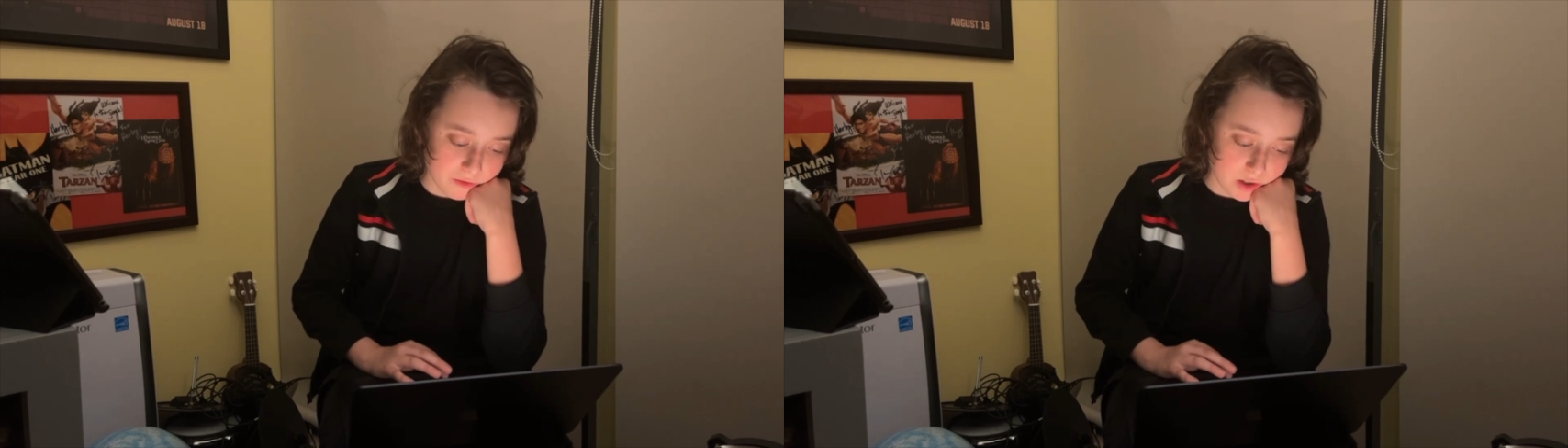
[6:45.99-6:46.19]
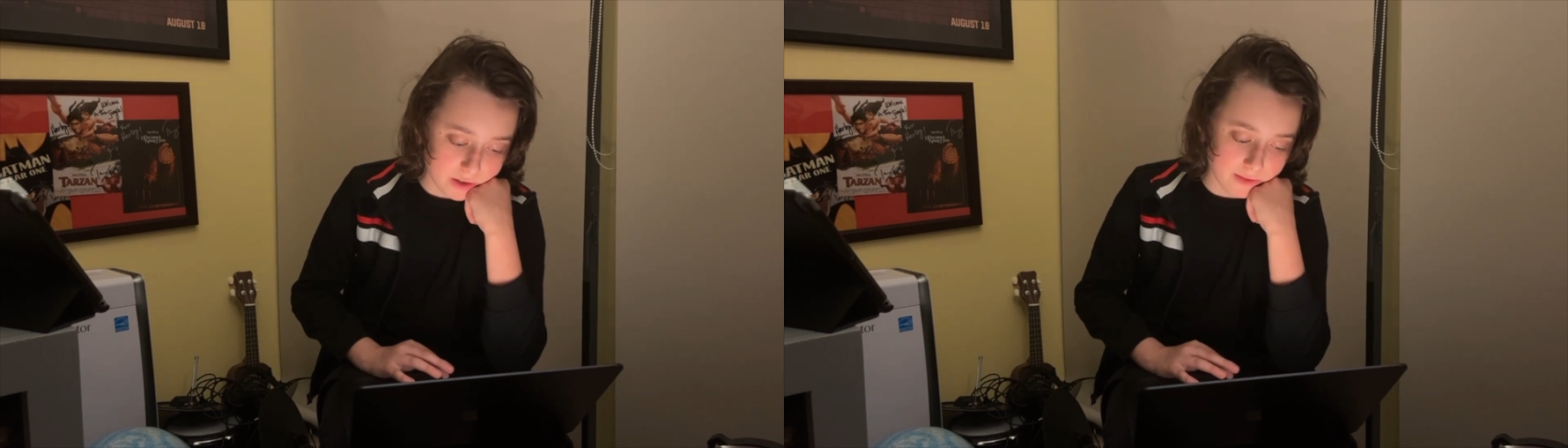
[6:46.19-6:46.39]

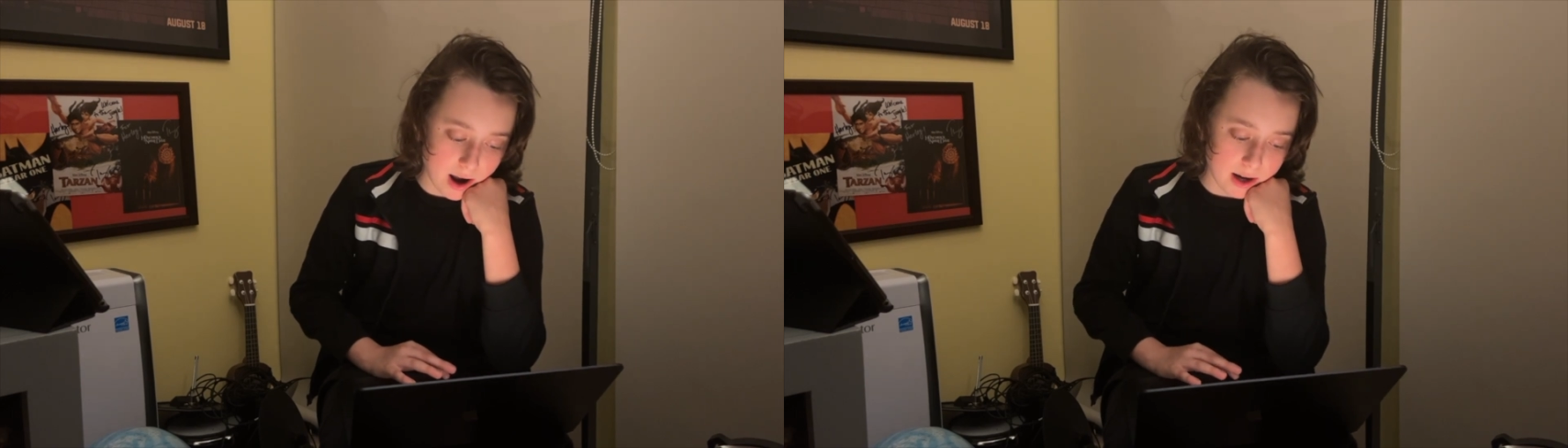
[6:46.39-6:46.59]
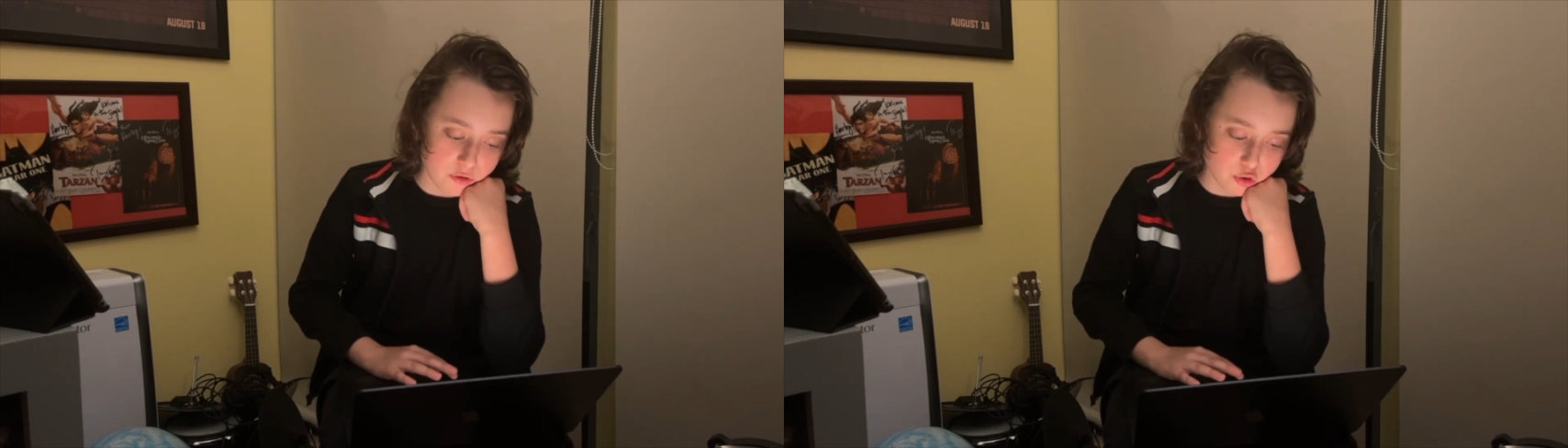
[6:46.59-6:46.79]

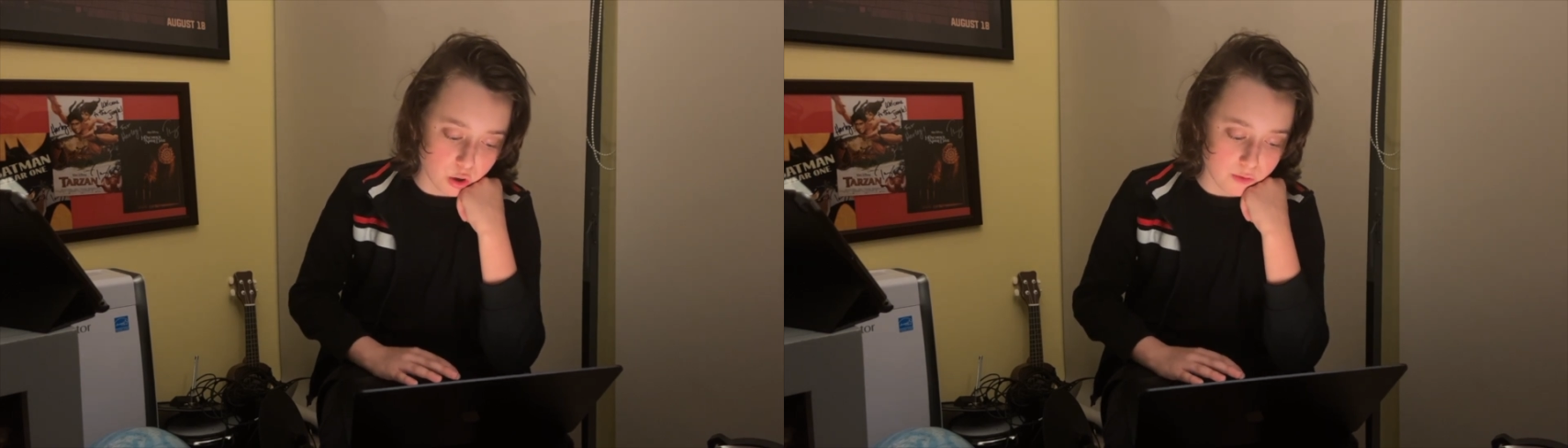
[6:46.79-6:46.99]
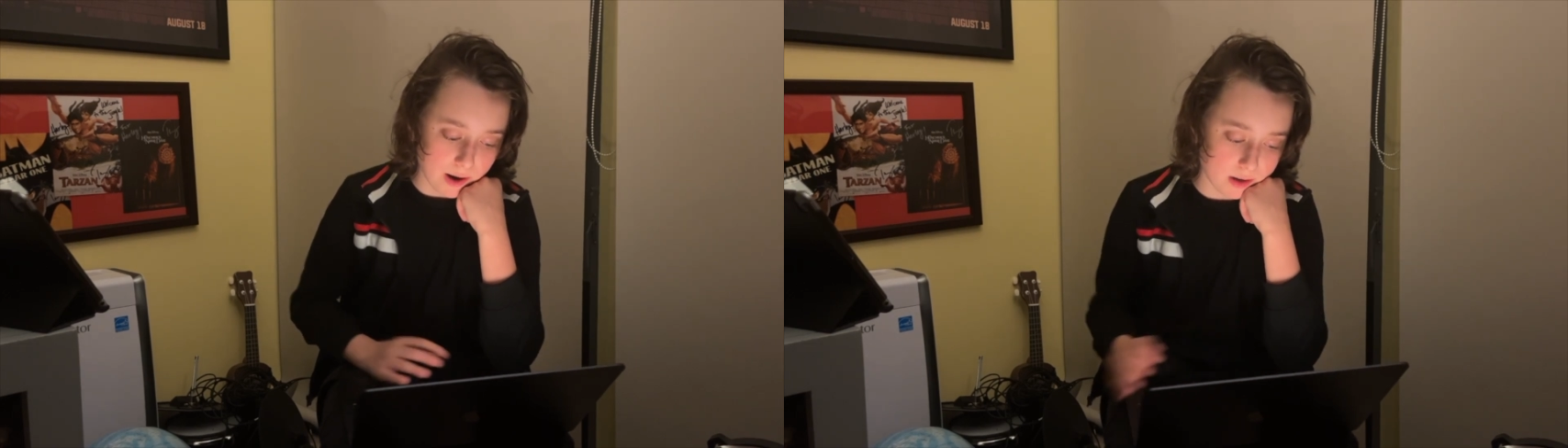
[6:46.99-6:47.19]
Divine
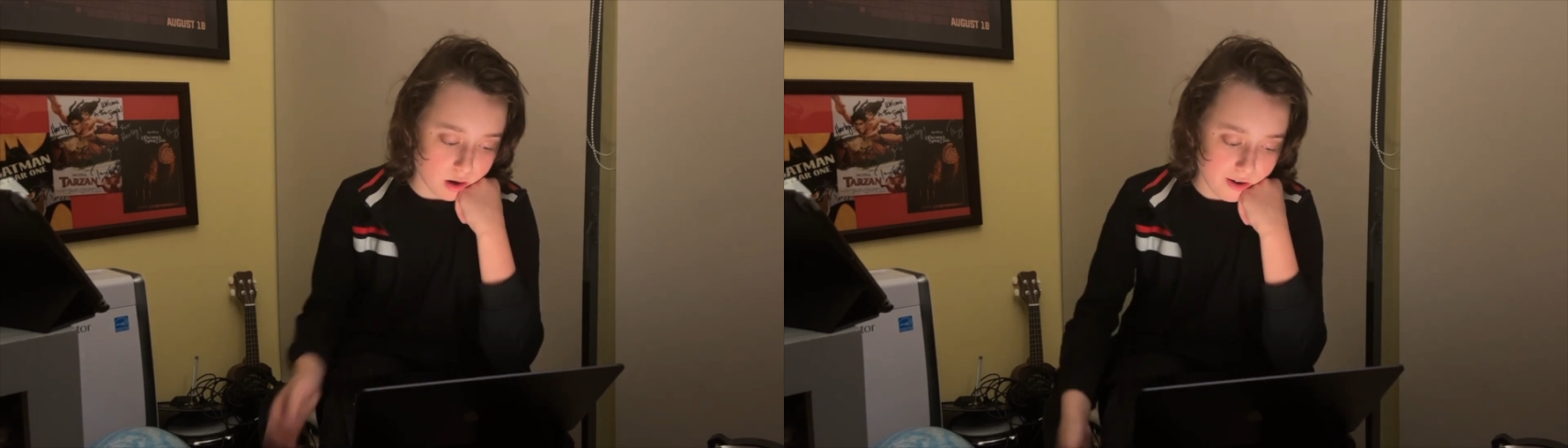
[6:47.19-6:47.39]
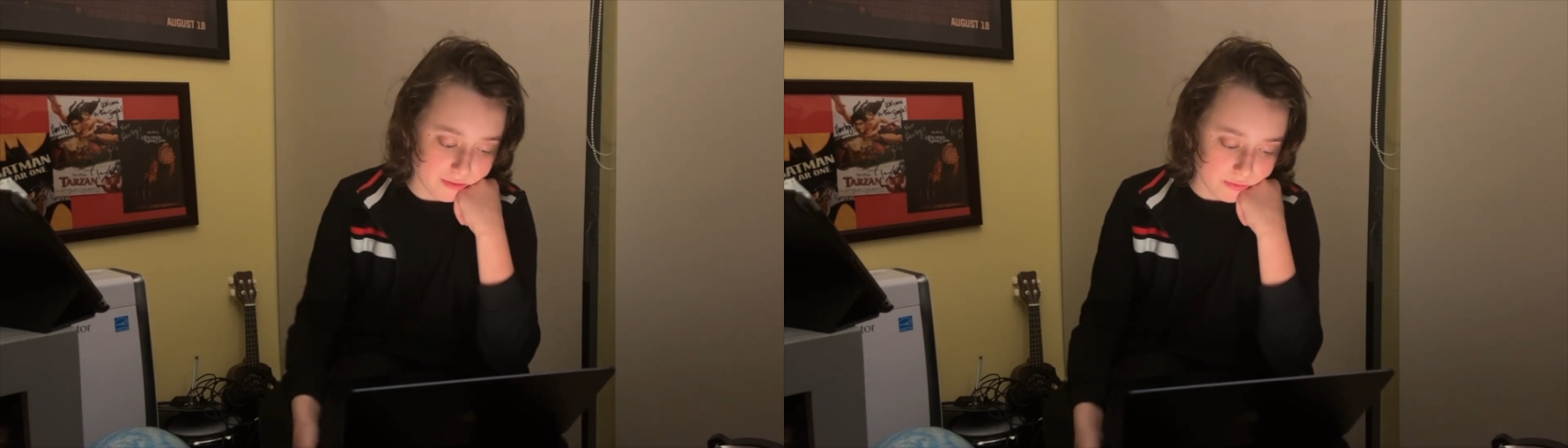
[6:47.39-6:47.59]
Joy
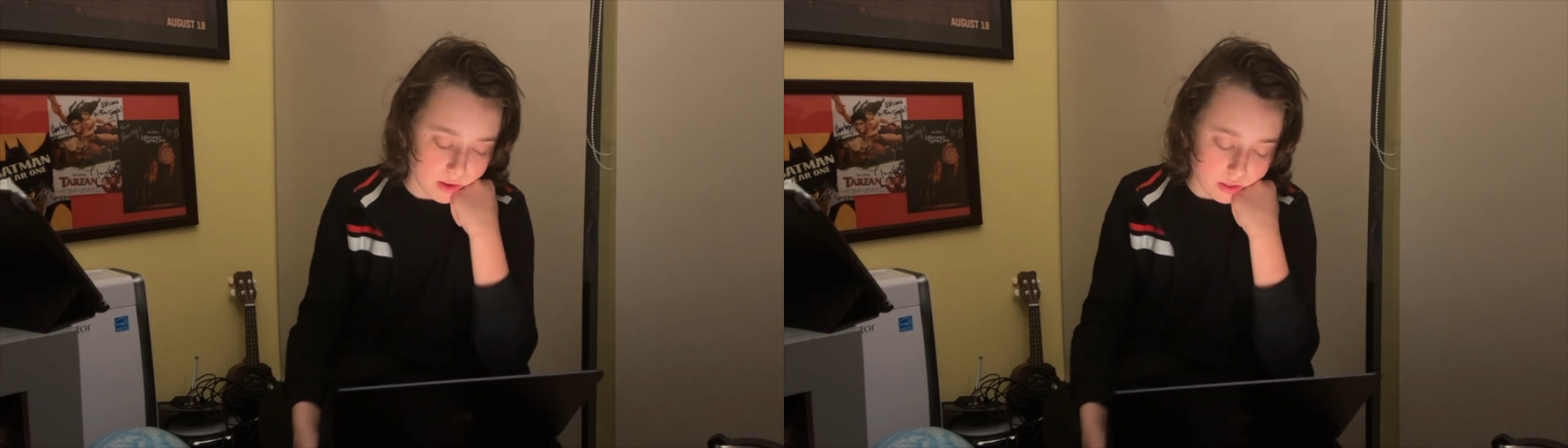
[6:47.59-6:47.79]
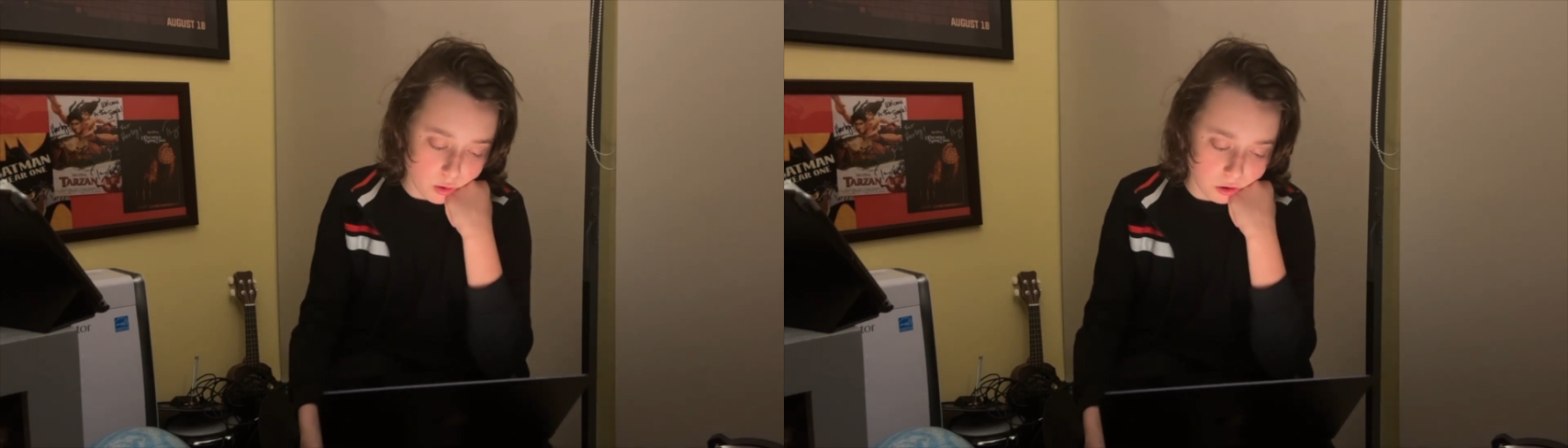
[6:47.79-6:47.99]
Randolph,
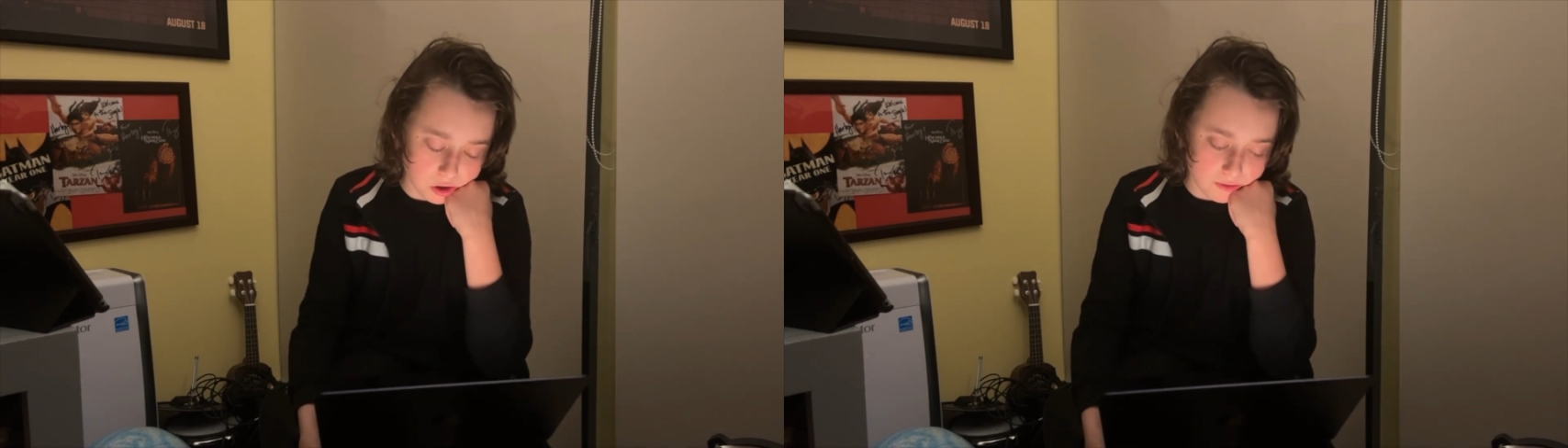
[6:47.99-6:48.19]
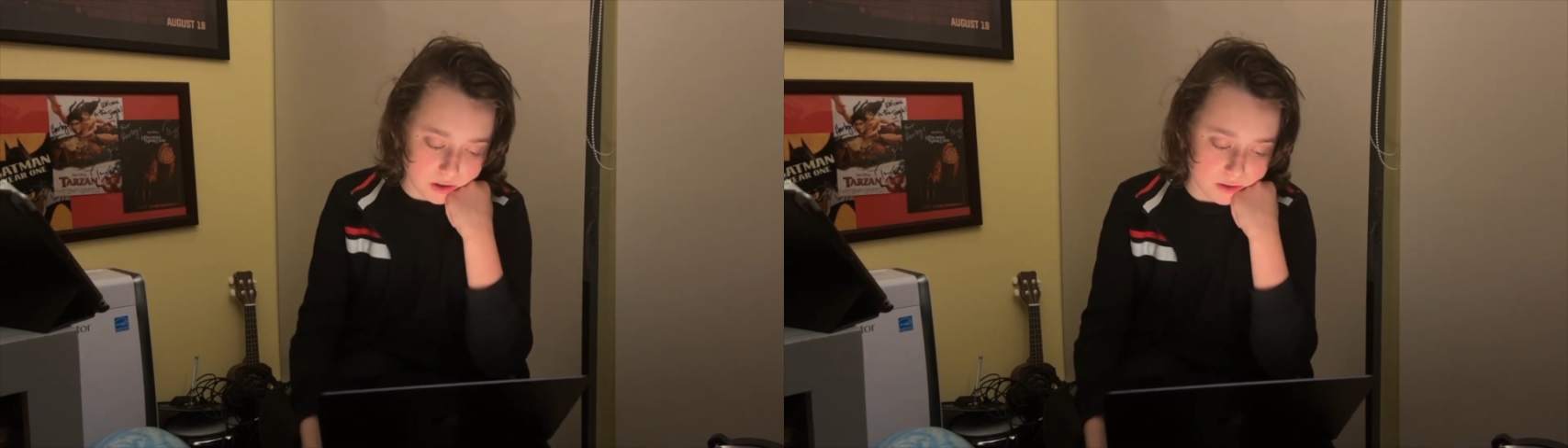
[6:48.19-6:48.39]

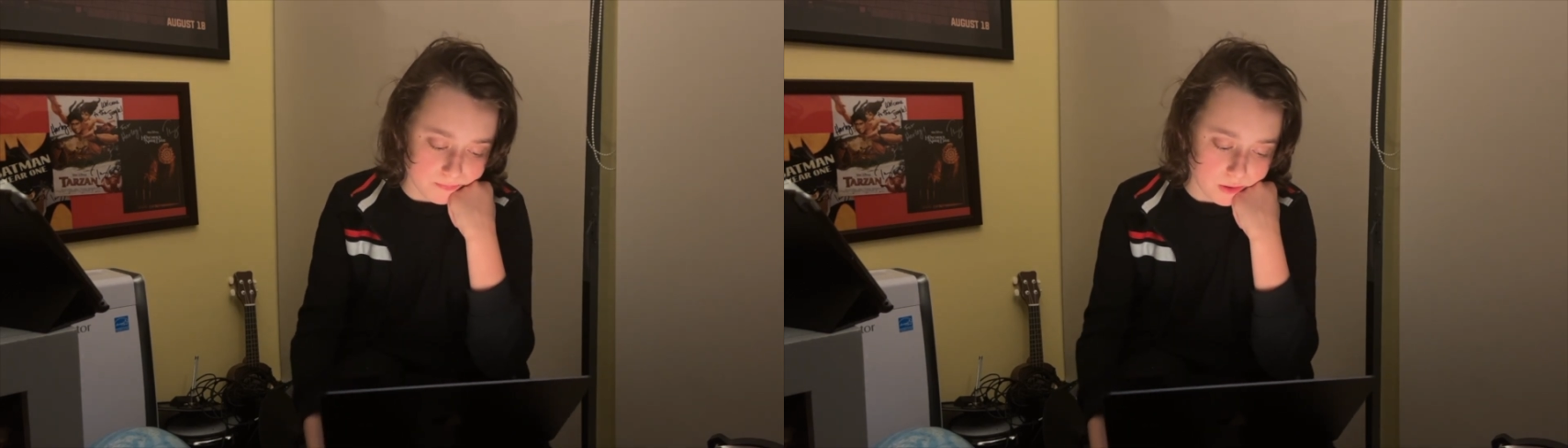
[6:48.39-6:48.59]
Holdovers.